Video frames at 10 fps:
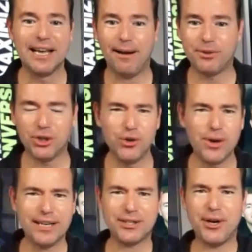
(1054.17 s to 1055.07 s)
I'm sure you
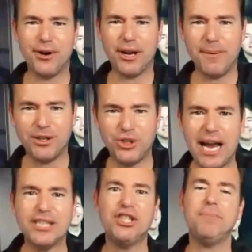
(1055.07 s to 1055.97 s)
guys are hearing about
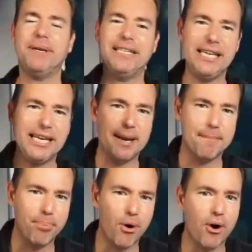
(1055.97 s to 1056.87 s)
ChatGPT
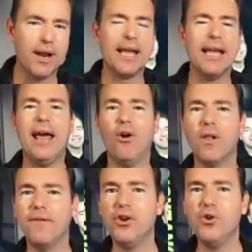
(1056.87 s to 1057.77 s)
and BART and all
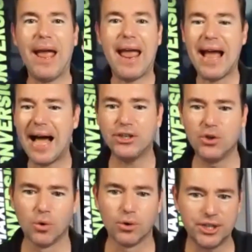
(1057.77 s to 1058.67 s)
of the new AI
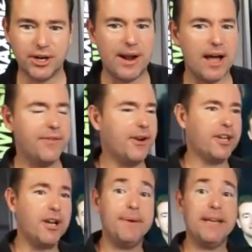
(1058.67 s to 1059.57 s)
tools that are out there and
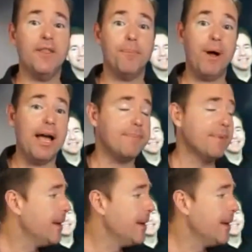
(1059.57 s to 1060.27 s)
coming down the pipe.